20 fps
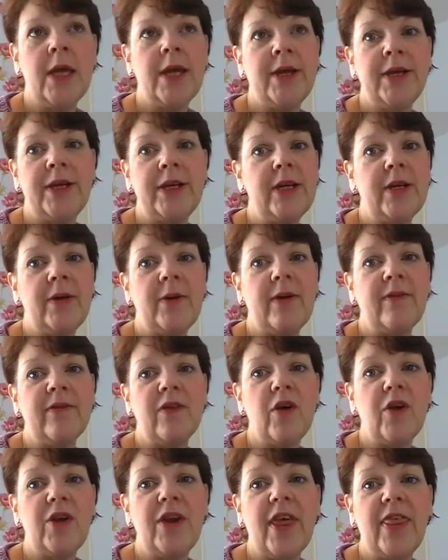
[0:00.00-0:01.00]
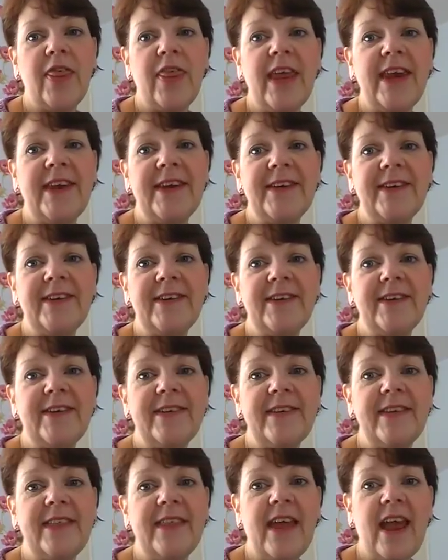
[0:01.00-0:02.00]
no, I've got nothing
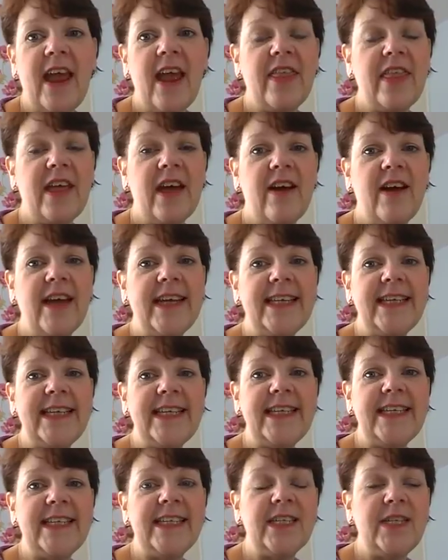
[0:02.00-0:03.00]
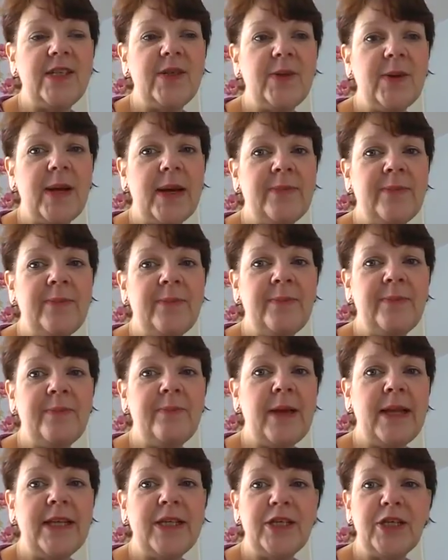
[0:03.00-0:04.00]
there that I need to
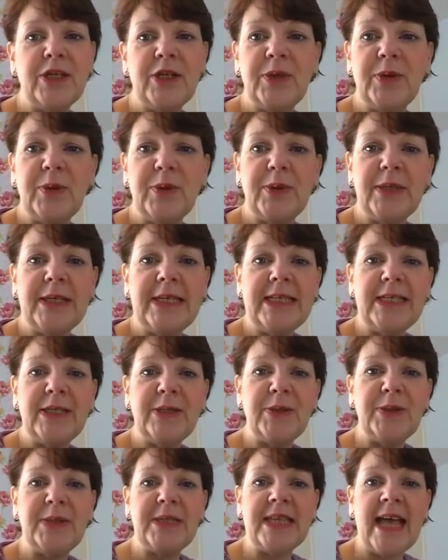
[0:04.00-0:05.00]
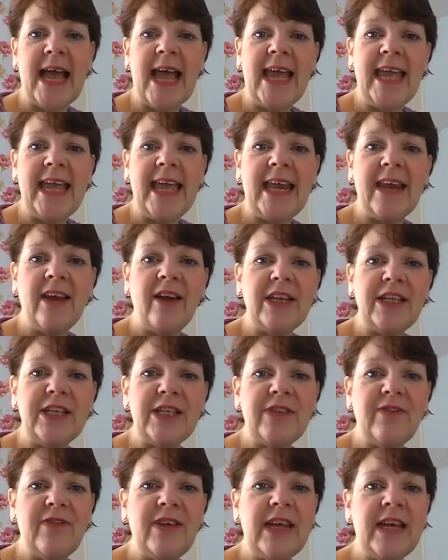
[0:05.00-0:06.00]
mention or need to say, and I
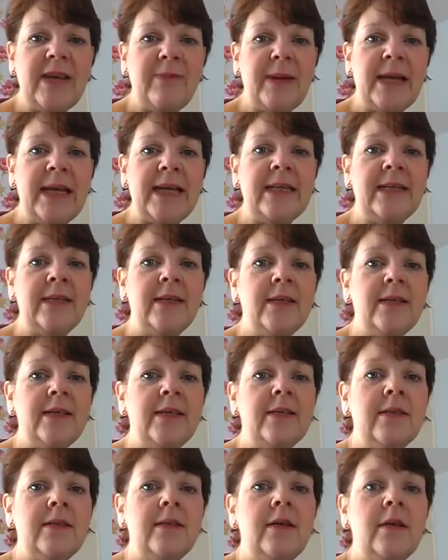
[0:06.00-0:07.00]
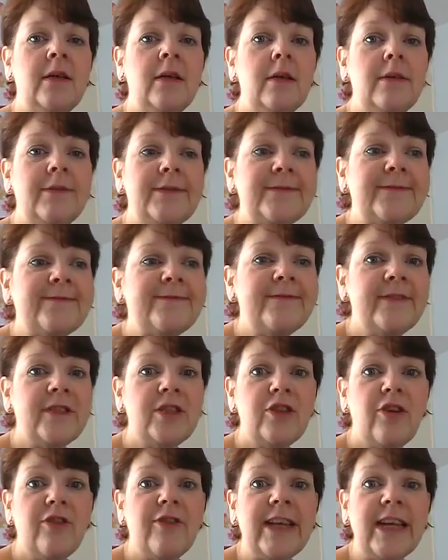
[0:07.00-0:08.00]
just feel a bit, oh,
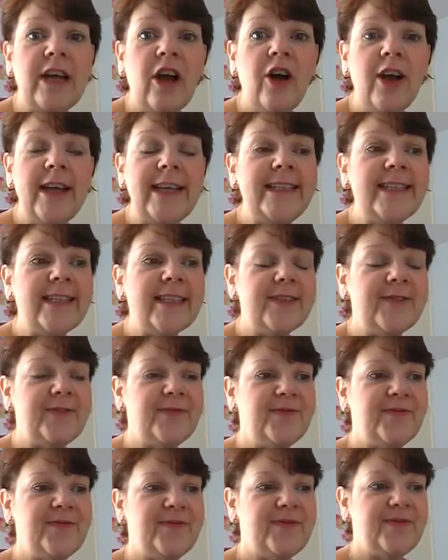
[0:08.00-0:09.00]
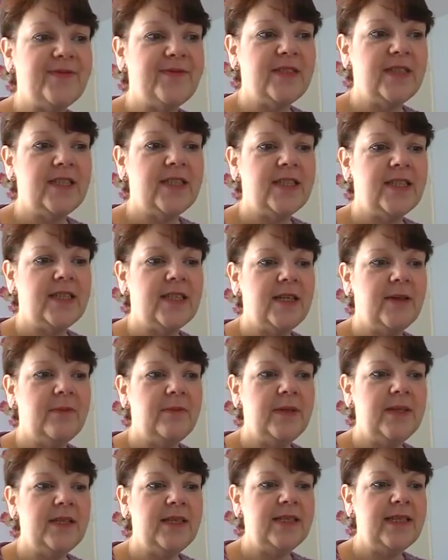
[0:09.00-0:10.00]
sorry guys.
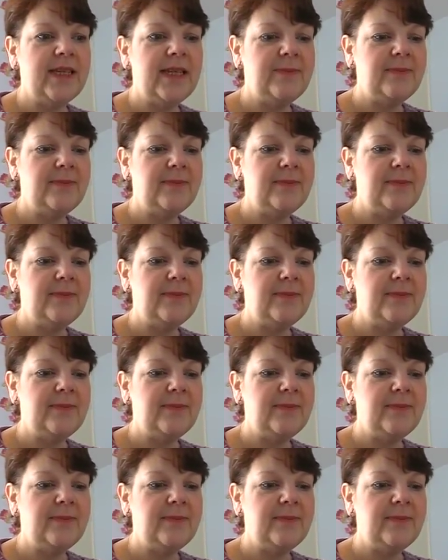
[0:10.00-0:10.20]
But